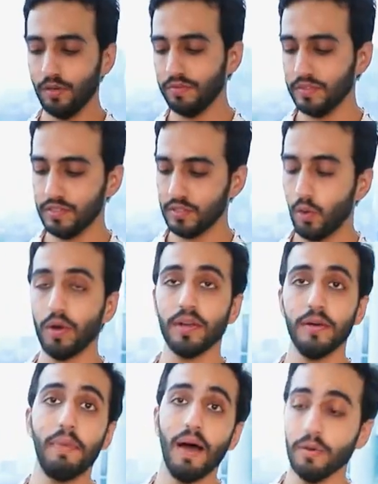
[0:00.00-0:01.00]
at office thought
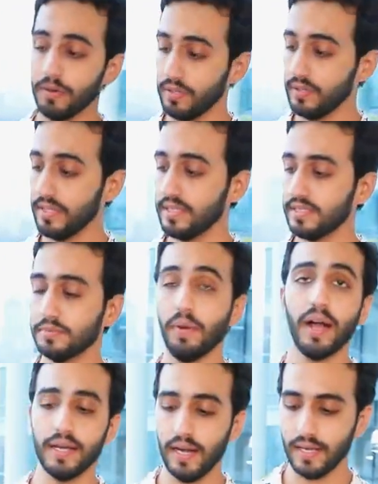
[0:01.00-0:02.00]
about these
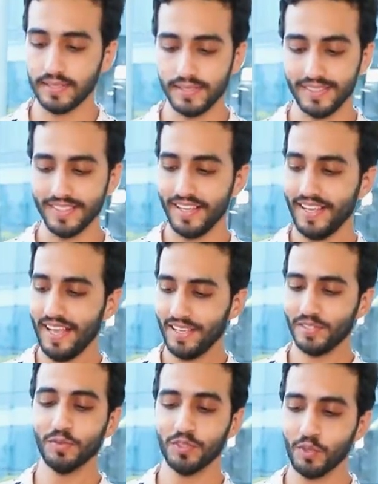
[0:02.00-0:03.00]
smart glasses.
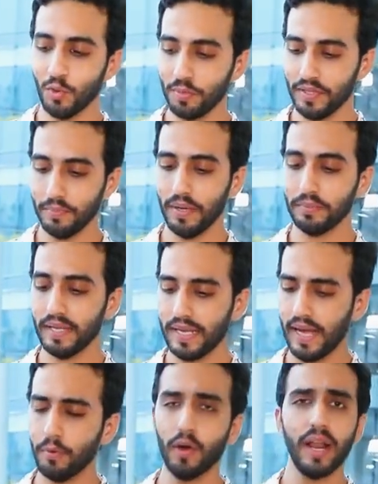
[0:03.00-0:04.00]
As soon as you open them up, they
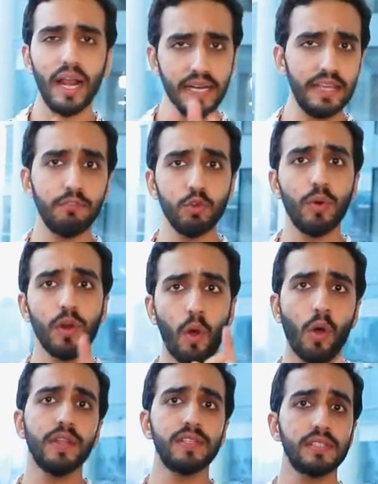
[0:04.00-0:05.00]
come on. I'll give you an
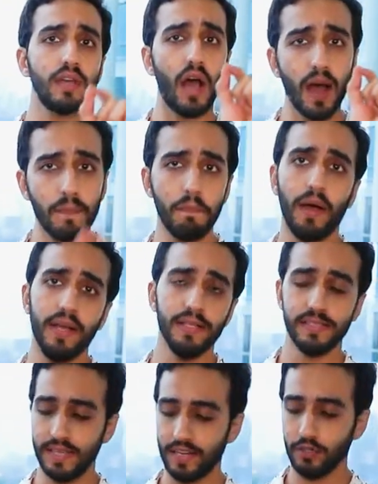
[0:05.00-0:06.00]
honest,
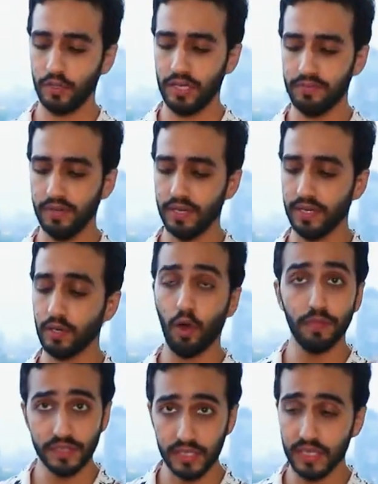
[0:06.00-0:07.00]
unbiased Tech Today verdict.
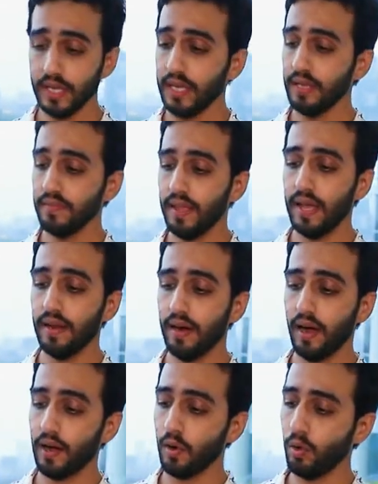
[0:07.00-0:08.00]
Obviously,
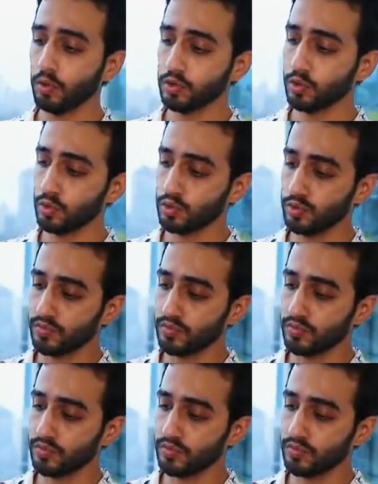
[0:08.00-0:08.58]
there are all sorts